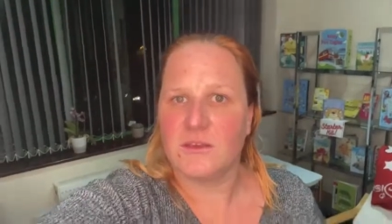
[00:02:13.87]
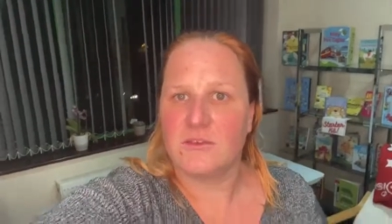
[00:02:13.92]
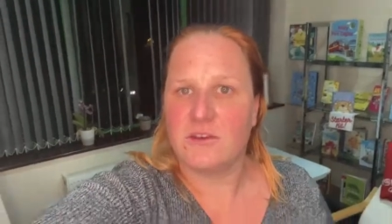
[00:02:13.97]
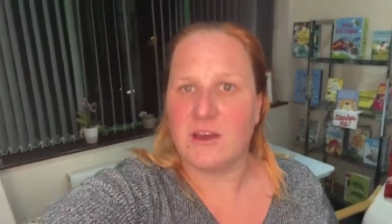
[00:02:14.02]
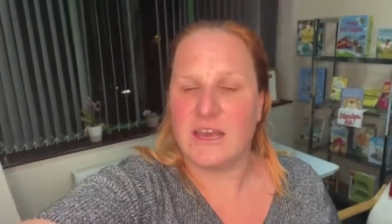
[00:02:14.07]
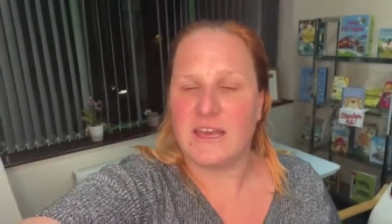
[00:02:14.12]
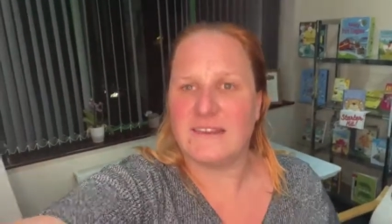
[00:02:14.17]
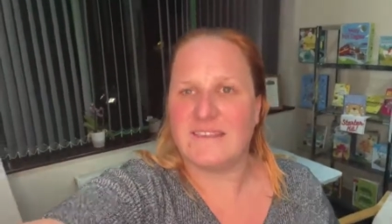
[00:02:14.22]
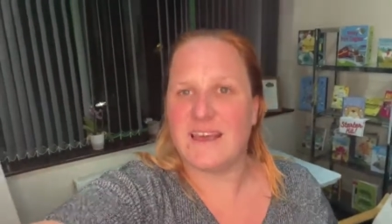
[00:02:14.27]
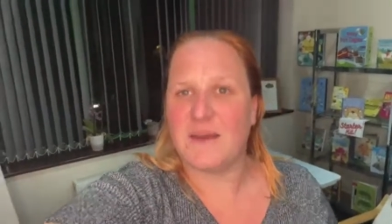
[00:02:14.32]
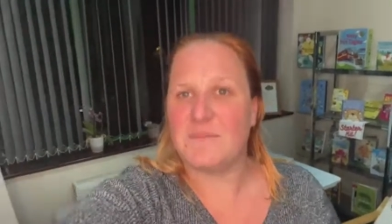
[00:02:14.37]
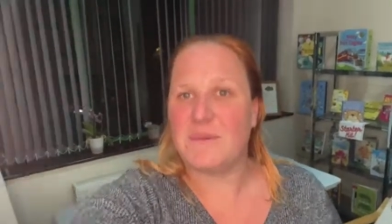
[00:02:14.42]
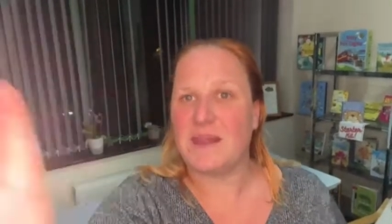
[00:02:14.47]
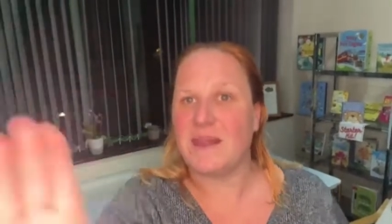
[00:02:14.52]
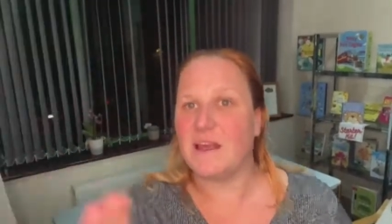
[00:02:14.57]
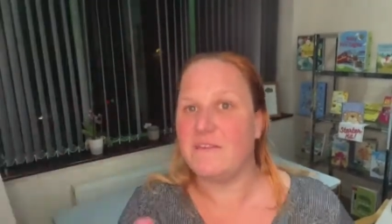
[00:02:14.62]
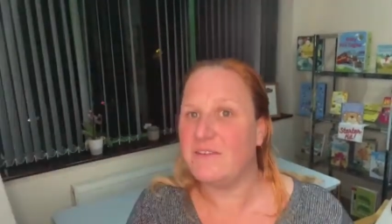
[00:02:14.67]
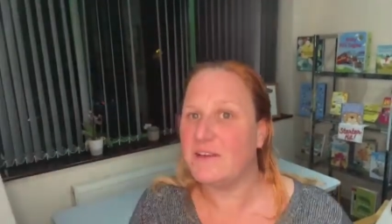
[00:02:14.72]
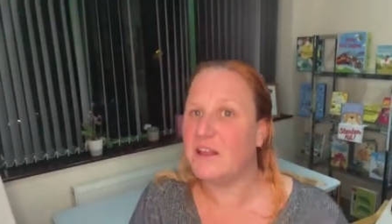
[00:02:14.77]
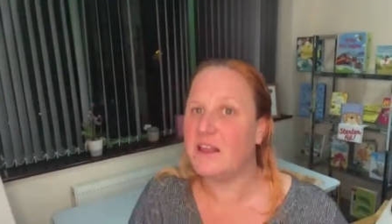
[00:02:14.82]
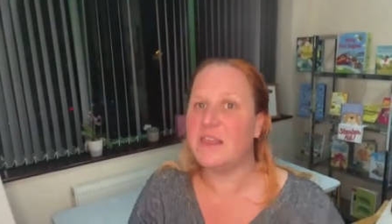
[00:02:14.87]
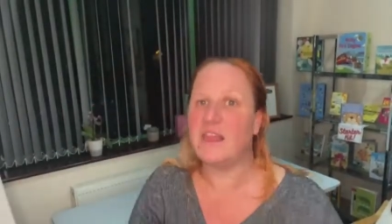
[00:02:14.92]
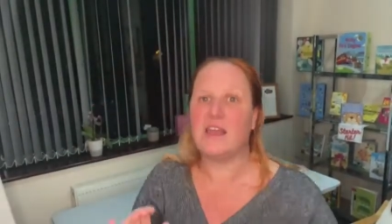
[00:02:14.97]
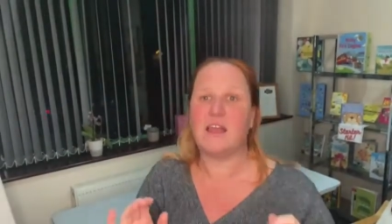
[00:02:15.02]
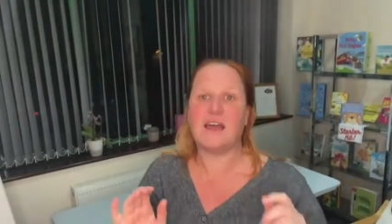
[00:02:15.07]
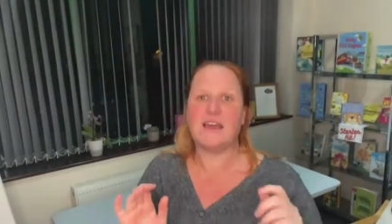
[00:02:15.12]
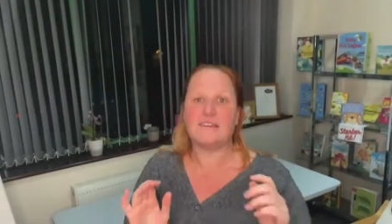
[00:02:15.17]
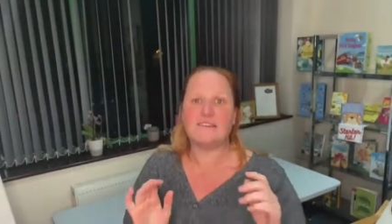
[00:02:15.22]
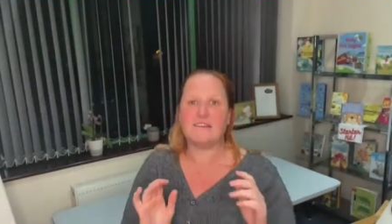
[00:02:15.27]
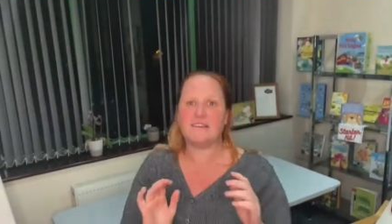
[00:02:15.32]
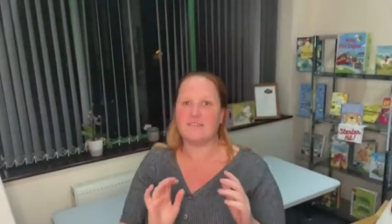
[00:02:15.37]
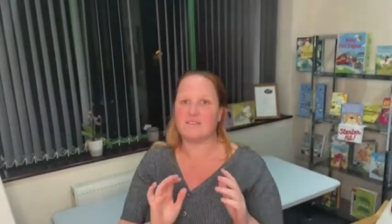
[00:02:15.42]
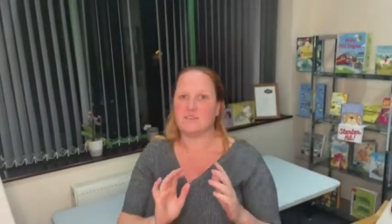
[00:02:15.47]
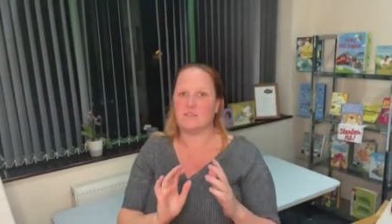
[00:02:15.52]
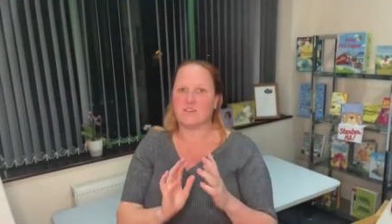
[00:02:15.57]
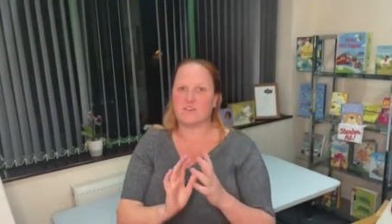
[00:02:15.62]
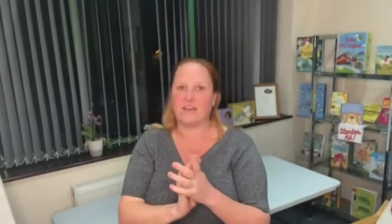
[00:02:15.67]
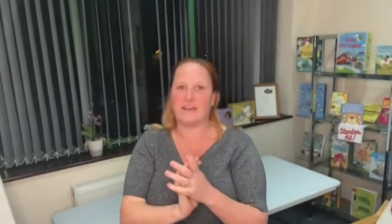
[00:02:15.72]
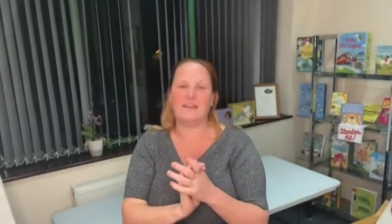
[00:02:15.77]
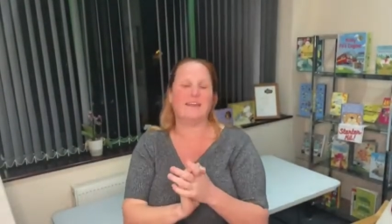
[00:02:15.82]
right, is that better? I feel like the lighting's
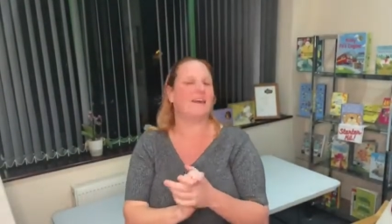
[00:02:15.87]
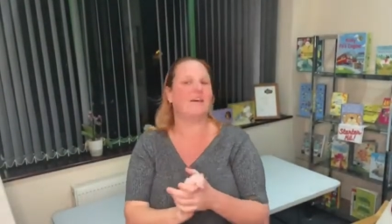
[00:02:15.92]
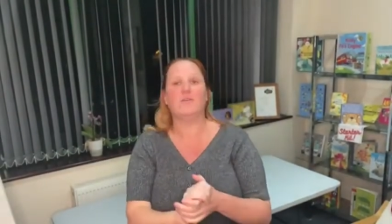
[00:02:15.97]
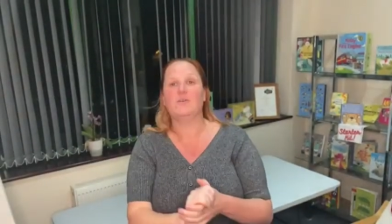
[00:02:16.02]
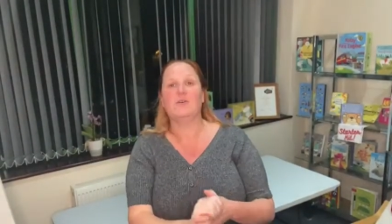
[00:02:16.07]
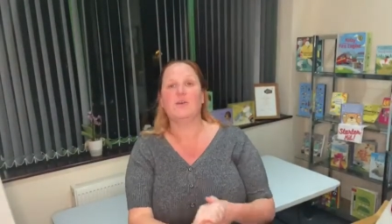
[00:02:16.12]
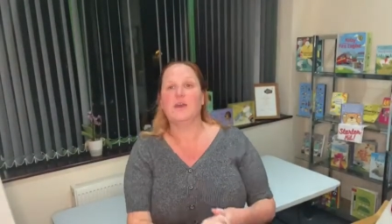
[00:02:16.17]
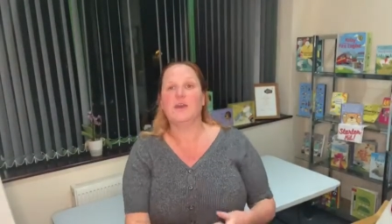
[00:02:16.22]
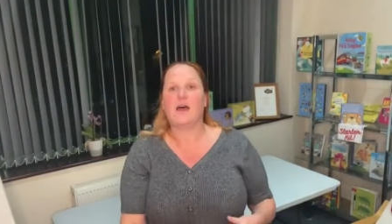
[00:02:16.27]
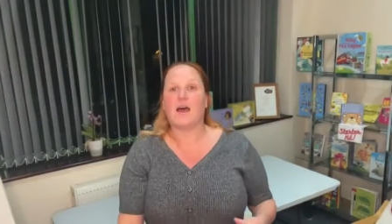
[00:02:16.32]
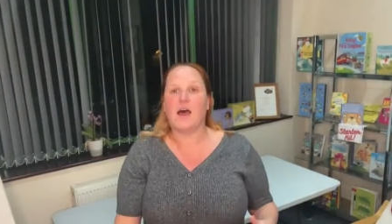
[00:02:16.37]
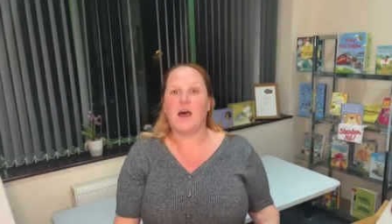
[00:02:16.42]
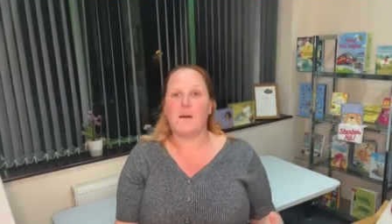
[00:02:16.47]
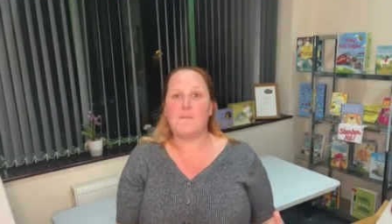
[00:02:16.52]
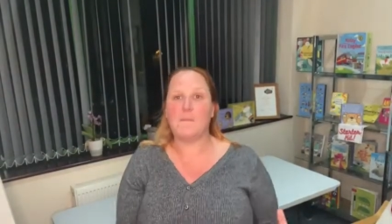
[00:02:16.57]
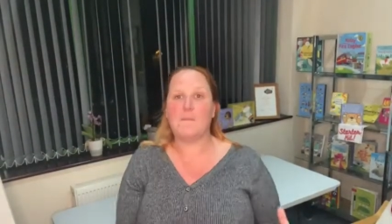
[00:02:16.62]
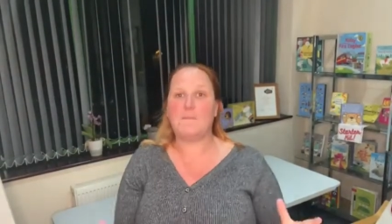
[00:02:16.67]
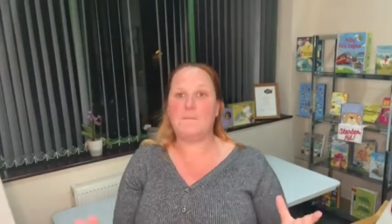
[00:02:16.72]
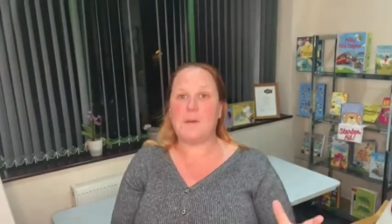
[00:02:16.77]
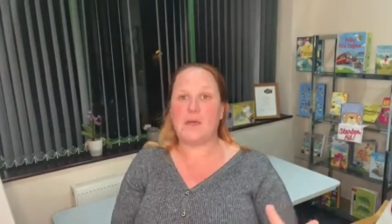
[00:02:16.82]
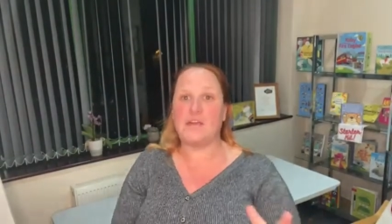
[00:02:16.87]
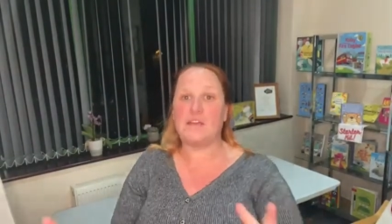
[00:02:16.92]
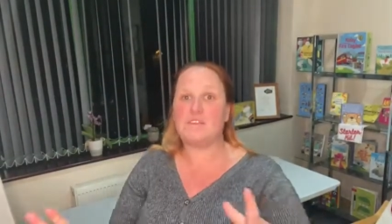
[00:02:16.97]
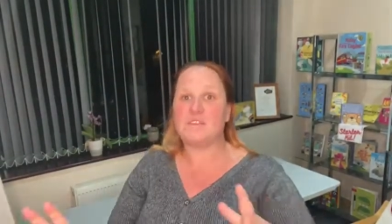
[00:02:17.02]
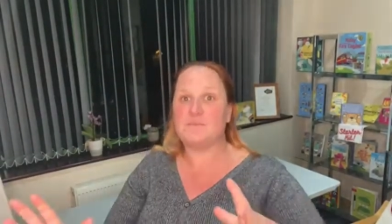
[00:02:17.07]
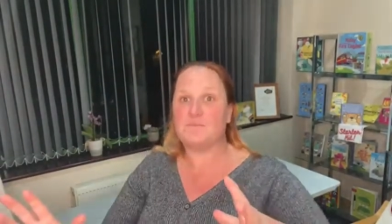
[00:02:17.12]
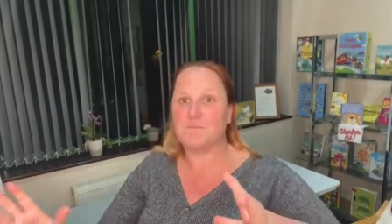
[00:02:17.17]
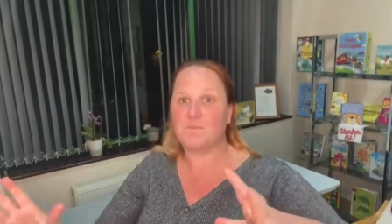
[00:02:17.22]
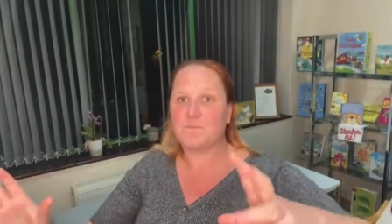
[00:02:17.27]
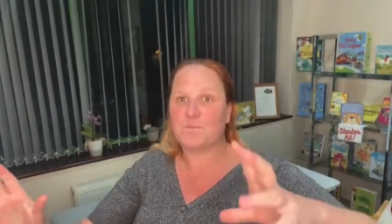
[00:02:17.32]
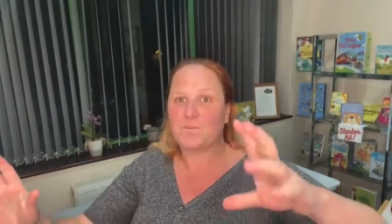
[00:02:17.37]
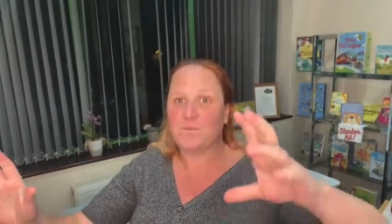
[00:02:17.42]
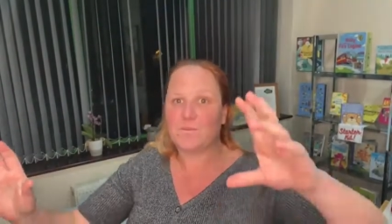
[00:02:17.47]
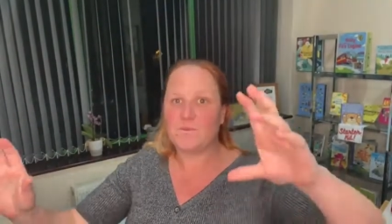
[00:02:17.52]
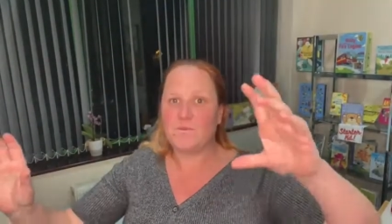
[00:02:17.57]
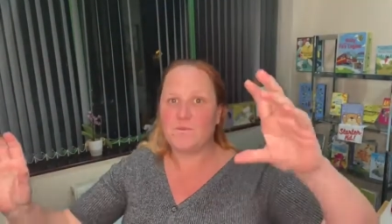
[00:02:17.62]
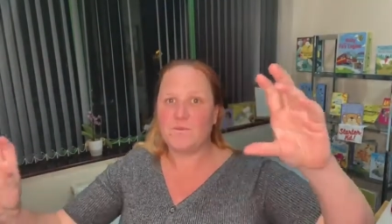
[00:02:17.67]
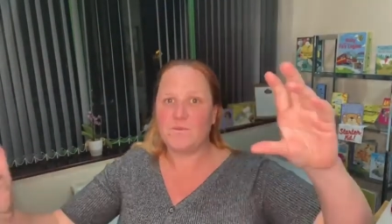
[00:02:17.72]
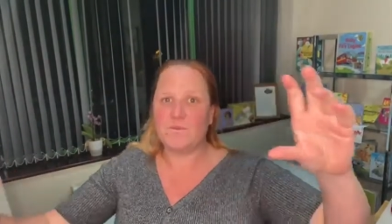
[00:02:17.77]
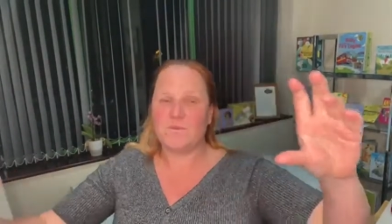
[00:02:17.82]
not great now. Um, but
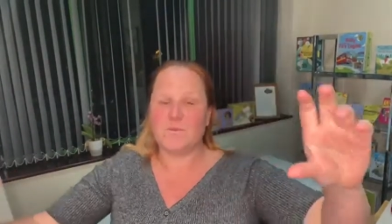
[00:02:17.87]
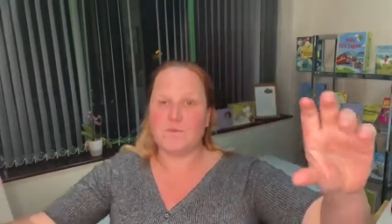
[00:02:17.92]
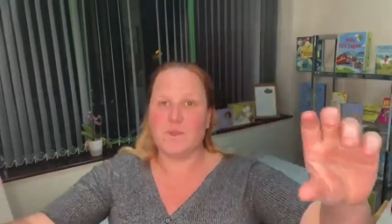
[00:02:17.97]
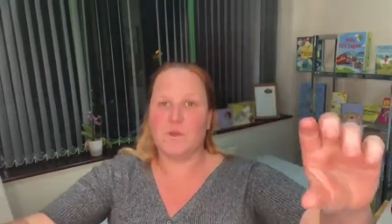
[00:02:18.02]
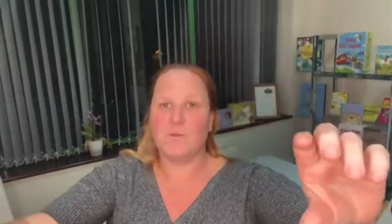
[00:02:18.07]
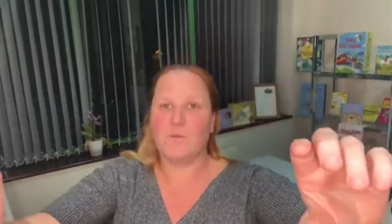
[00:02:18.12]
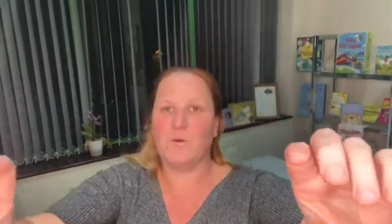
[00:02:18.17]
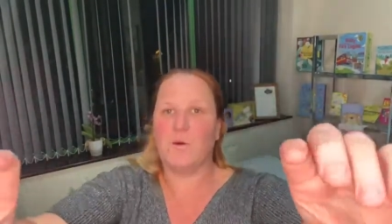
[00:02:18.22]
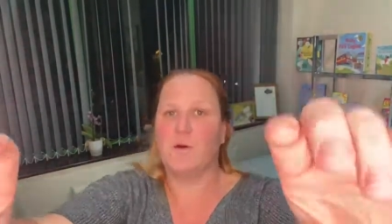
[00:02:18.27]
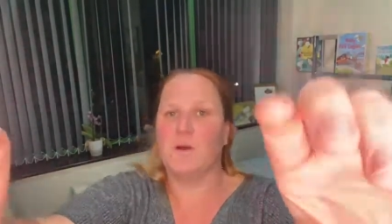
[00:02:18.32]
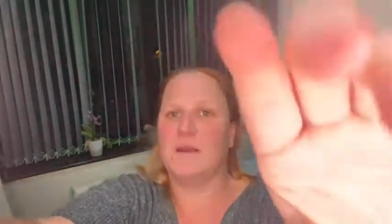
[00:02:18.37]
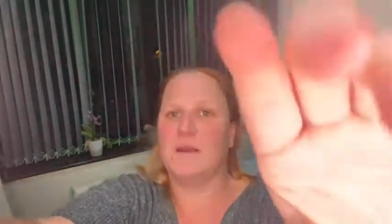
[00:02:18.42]
what